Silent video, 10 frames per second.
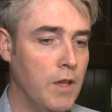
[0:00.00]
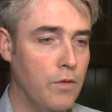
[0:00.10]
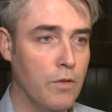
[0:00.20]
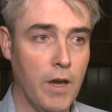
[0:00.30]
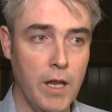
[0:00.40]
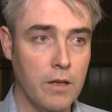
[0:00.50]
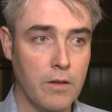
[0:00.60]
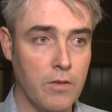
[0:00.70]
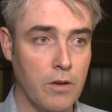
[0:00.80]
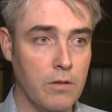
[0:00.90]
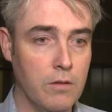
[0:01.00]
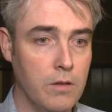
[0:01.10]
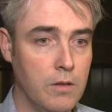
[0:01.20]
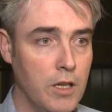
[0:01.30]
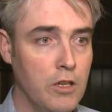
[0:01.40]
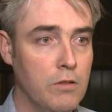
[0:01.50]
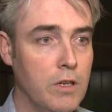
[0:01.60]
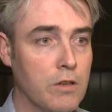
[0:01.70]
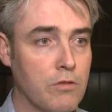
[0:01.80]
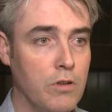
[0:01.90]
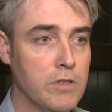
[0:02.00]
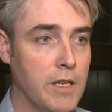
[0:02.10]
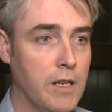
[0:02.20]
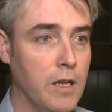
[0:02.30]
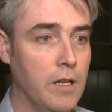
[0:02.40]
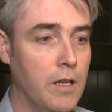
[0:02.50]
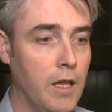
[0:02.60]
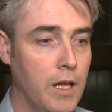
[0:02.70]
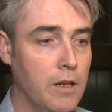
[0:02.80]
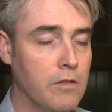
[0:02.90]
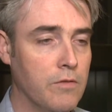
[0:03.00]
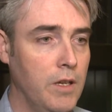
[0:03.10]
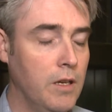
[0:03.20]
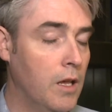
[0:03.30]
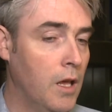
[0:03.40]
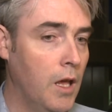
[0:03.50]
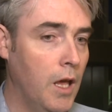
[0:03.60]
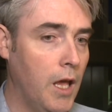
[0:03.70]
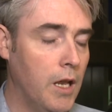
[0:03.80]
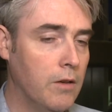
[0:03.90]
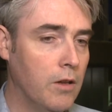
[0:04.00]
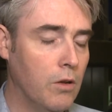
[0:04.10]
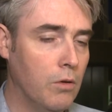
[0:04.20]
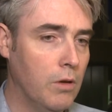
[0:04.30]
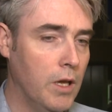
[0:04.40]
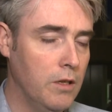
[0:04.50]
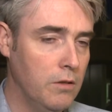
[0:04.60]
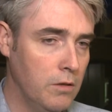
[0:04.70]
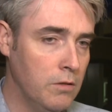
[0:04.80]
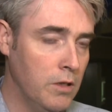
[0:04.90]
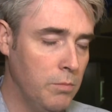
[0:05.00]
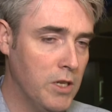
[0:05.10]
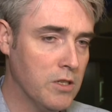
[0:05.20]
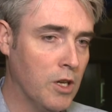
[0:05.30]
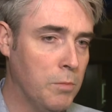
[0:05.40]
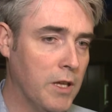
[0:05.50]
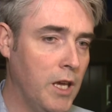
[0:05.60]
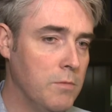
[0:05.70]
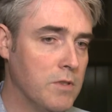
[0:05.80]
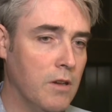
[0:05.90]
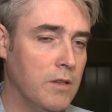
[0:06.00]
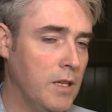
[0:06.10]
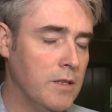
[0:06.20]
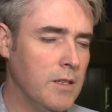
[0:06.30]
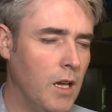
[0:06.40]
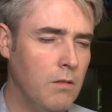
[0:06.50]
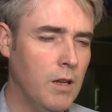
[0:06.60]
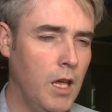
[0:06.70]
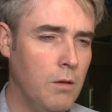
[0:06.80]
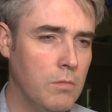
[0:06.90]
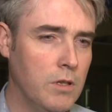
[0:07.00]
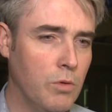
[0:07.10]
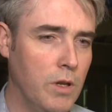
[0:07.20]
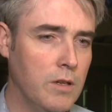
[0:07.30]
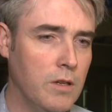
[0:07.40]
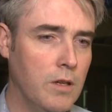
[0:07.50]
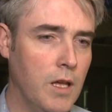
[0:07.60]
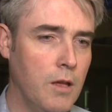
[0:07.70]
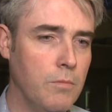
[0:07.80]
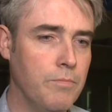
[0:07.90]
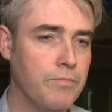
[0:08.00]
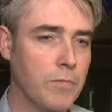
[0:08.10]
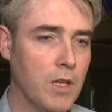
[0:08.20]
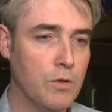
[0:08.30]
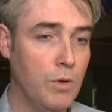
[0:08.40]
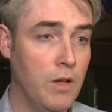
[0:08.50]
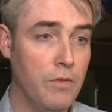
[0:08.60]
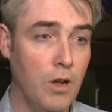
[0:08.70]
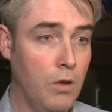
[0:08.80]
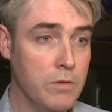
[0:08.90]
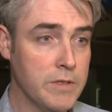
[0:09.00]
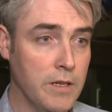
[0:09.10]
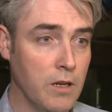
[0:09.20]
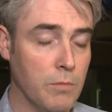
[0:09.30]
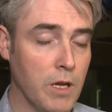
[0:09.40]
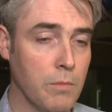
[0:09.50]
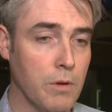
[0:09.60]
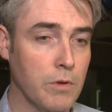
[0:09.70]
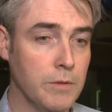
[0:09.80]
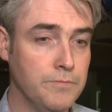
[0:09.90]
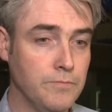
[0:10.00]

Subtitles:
if you have any concern, then you need to cross that line and intervene. And you did mention a couple of games there, and the Down game in 2012 will always stand out in my memory,